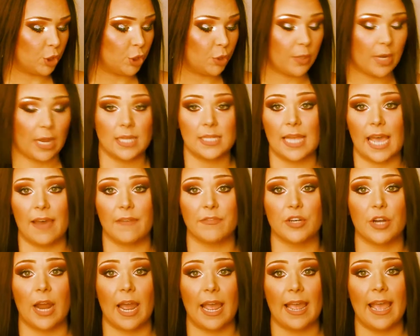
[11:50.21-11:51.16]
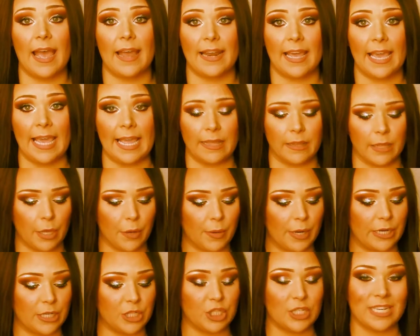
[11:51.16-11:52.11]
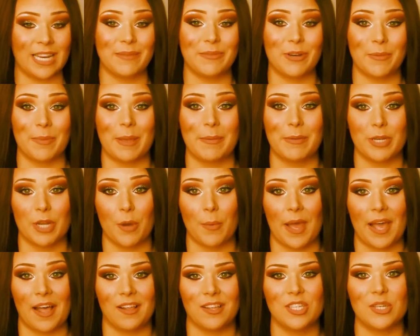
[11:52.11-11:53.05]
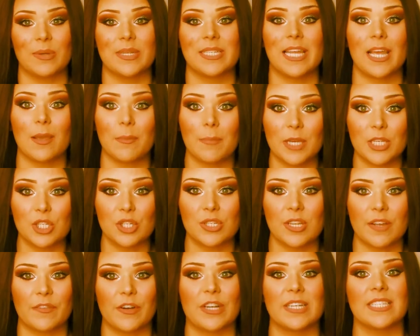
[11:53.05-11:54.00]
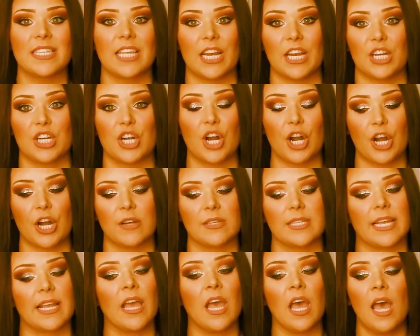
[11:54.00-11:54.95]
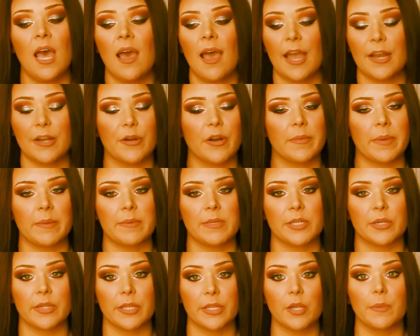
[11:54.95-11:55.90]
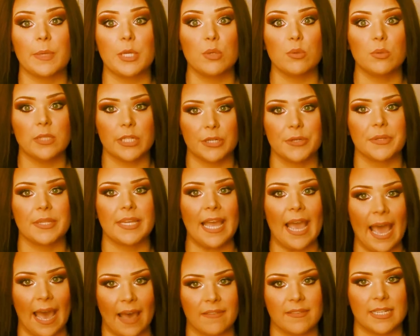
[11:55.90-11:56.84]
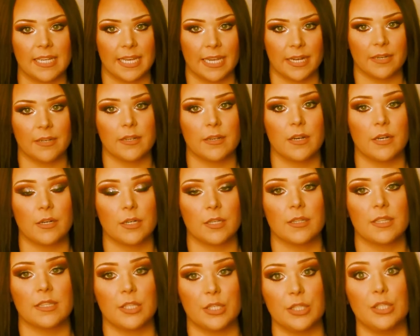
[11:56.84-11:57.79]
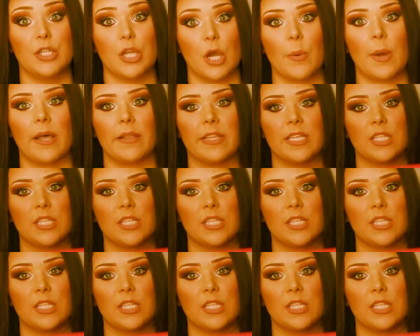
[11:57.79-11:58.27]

2 days after I had Halo, and she named her baby Noelle. So I was taking pictures of her and saying to her, I was like, I know our babies are little, but you literally have to get Noelle